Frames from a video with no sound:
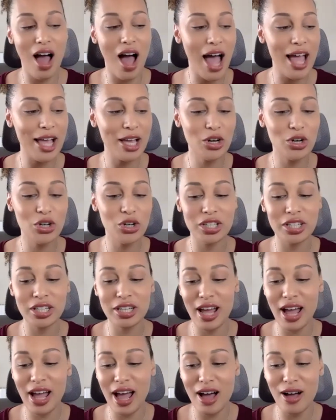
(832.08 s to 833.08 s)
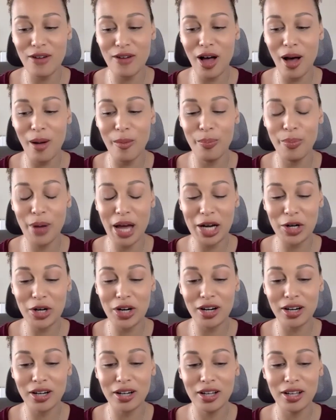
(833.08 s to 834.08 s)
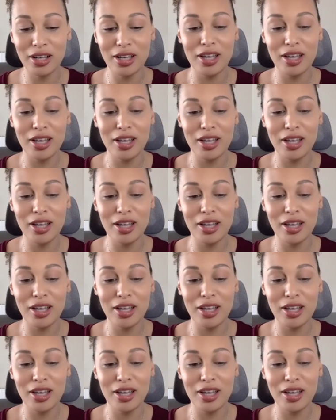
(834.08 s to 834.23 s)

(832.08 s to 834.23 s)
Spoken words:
I couldn't have a better